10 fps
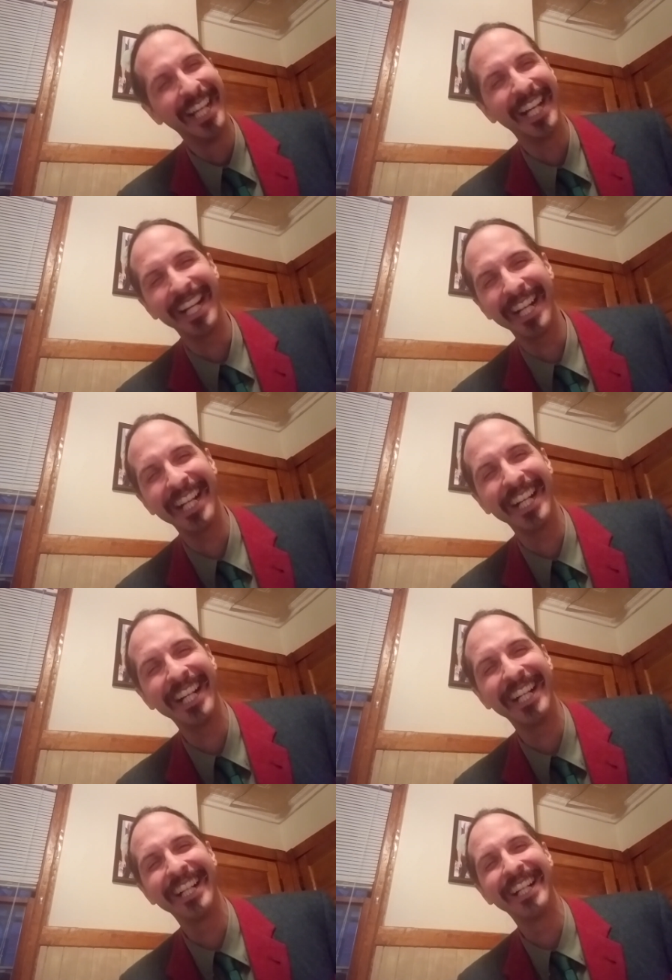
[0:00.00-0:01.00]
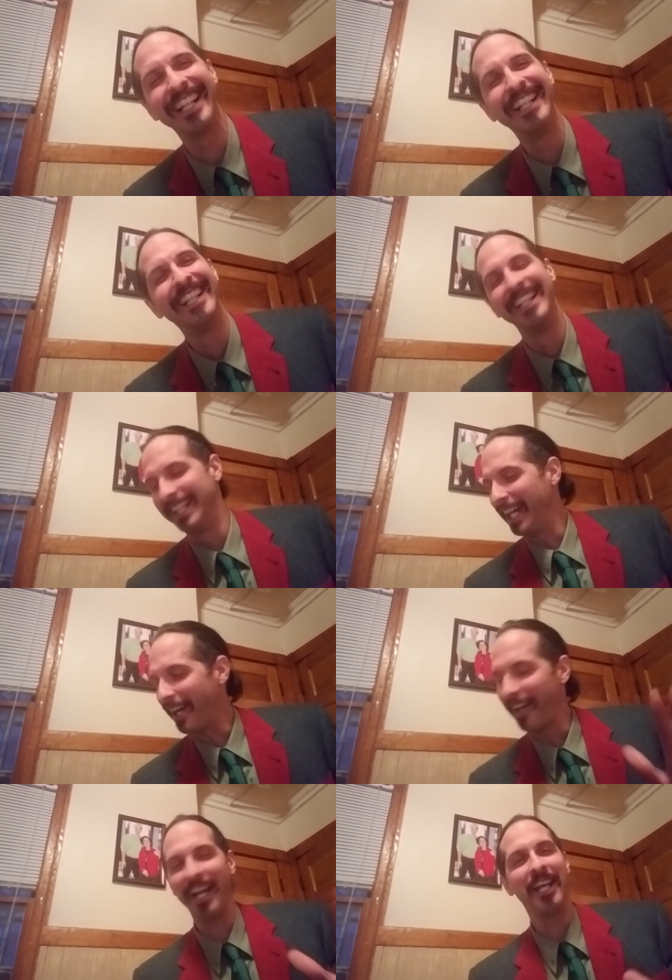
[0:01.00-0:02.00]
uh,
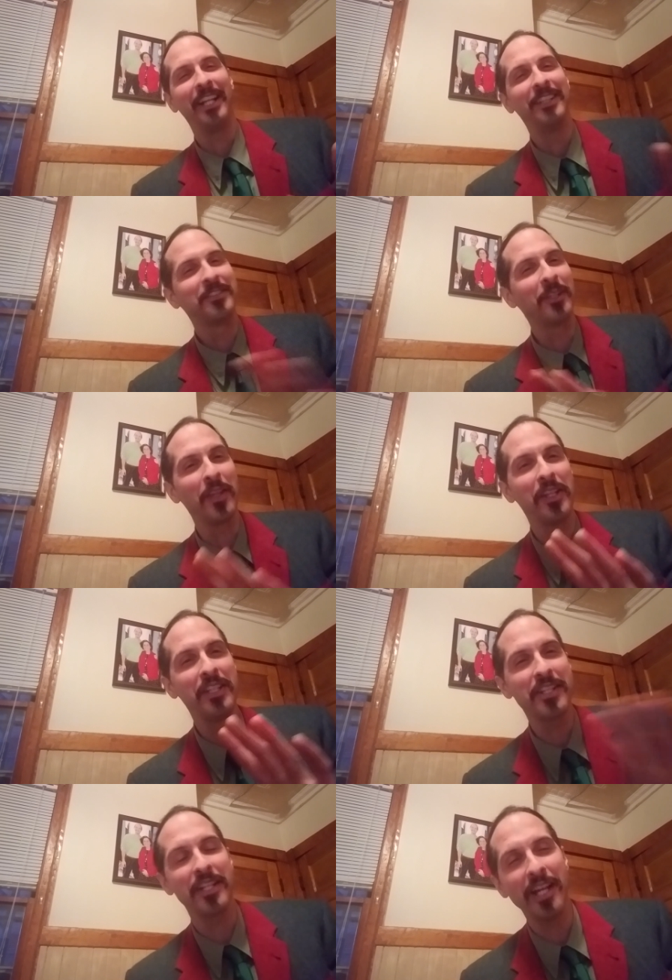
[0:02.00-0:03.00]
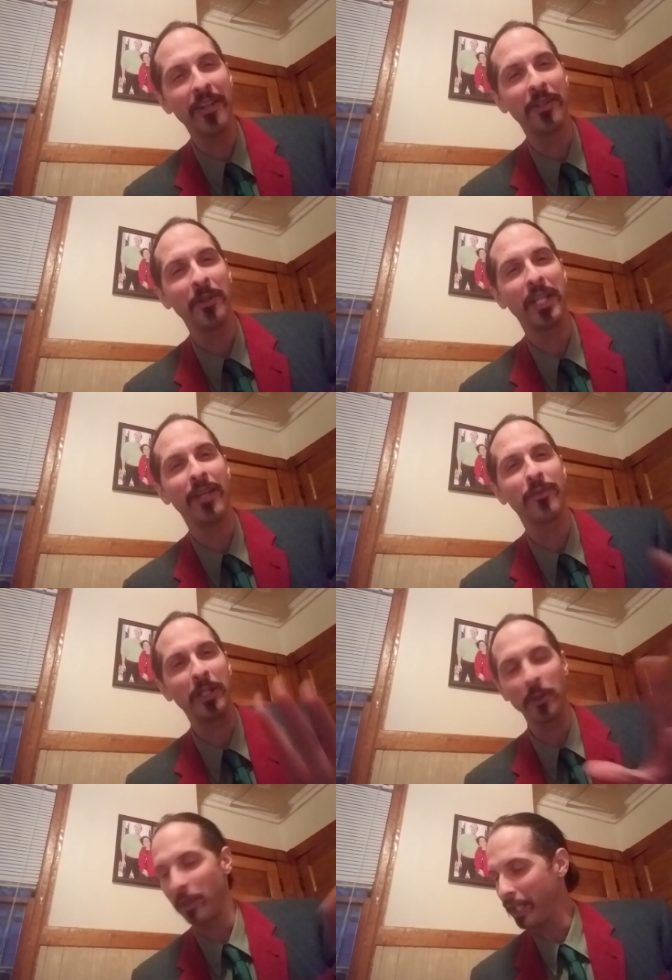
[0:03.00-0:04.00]
all right, so there's another little gift that
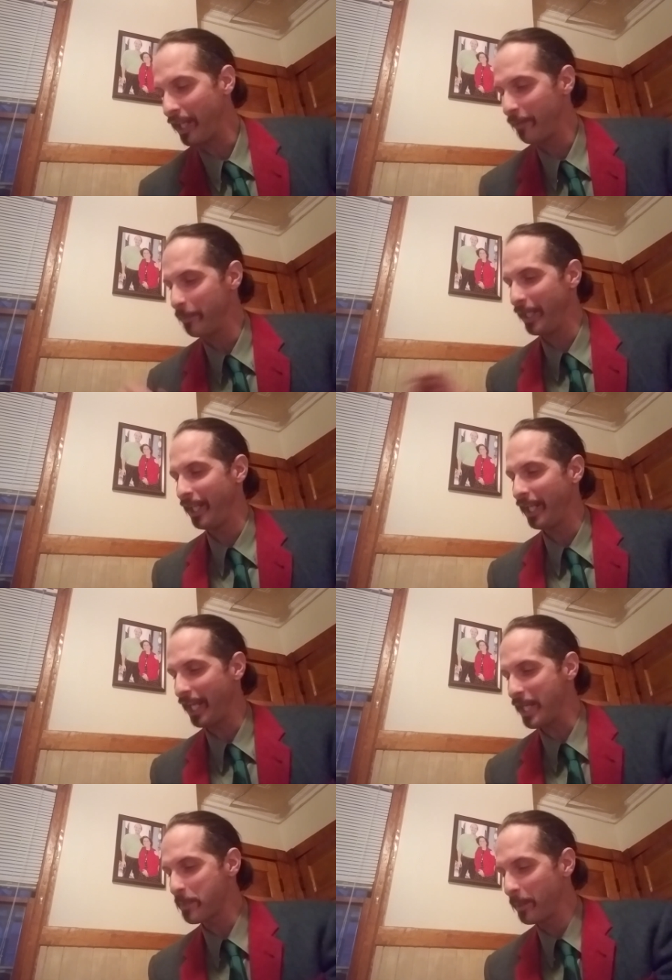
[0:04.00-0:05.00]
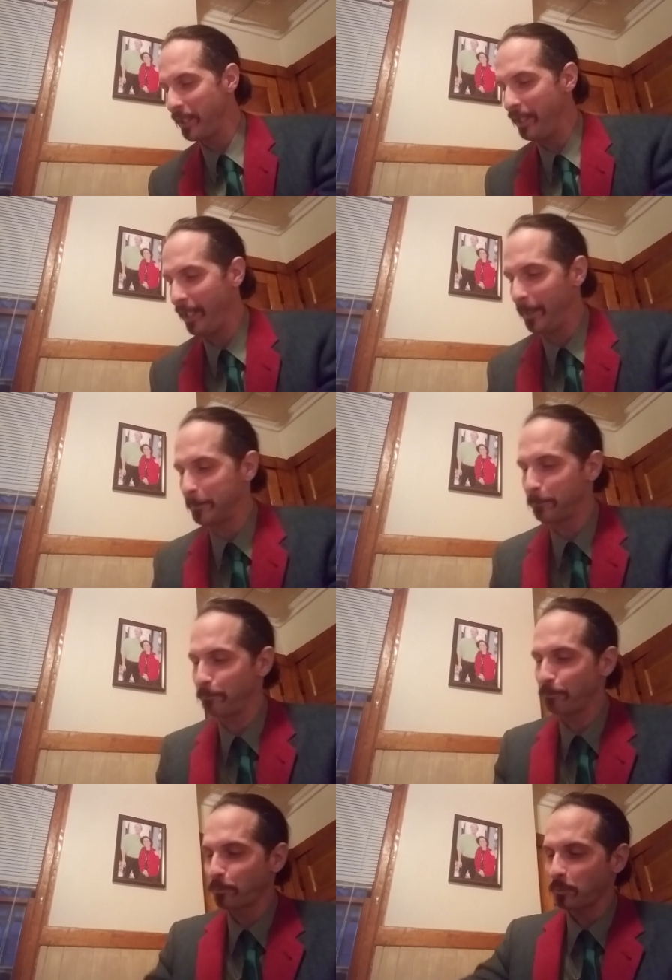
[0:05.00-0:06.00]
Laura gave me, and it's pretty neat.
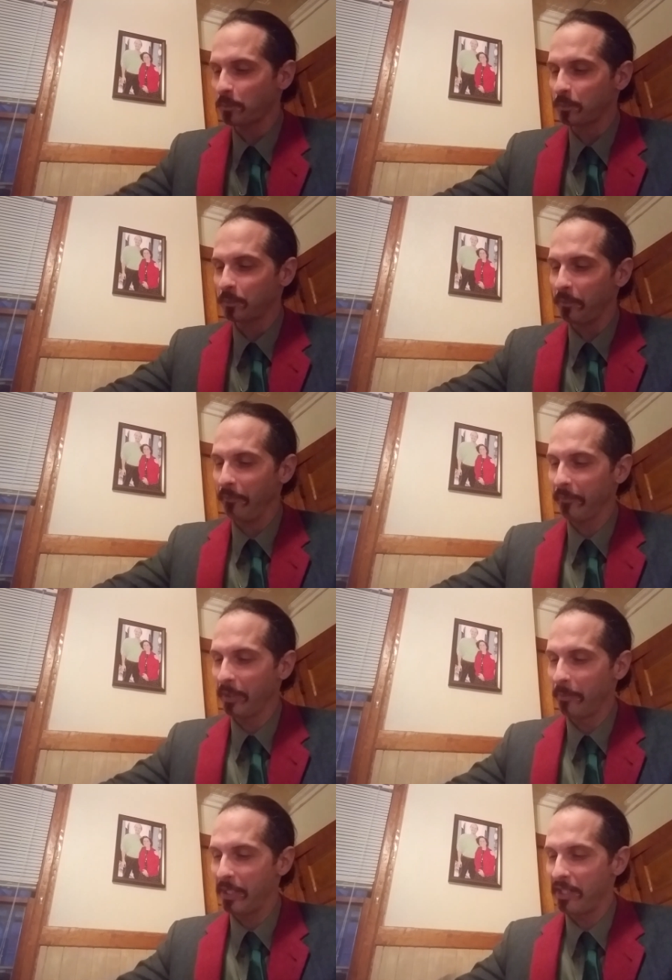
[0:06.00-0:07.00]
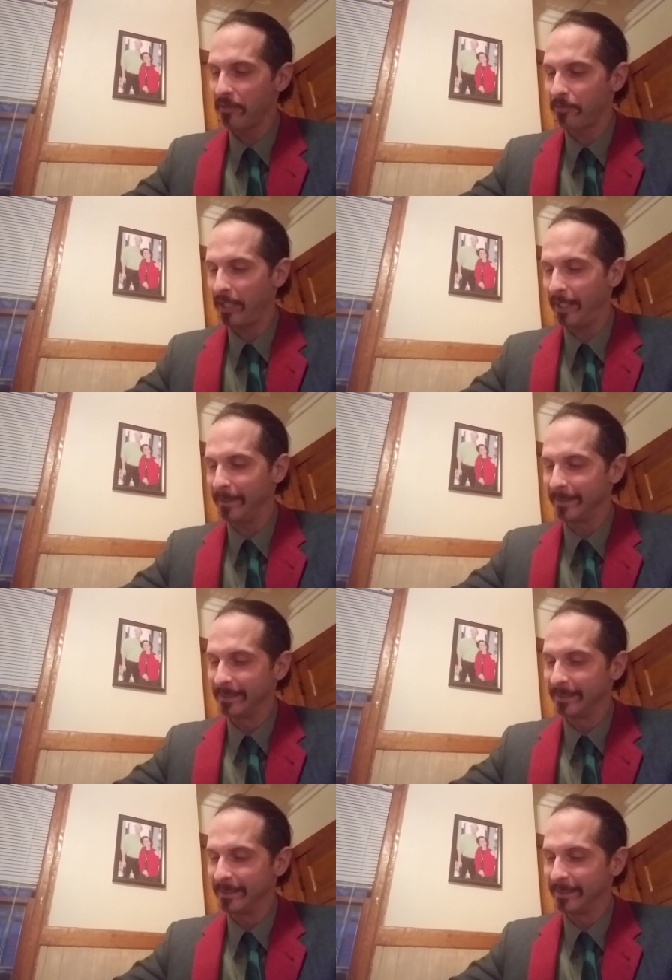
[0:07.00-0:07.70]
My dear friend,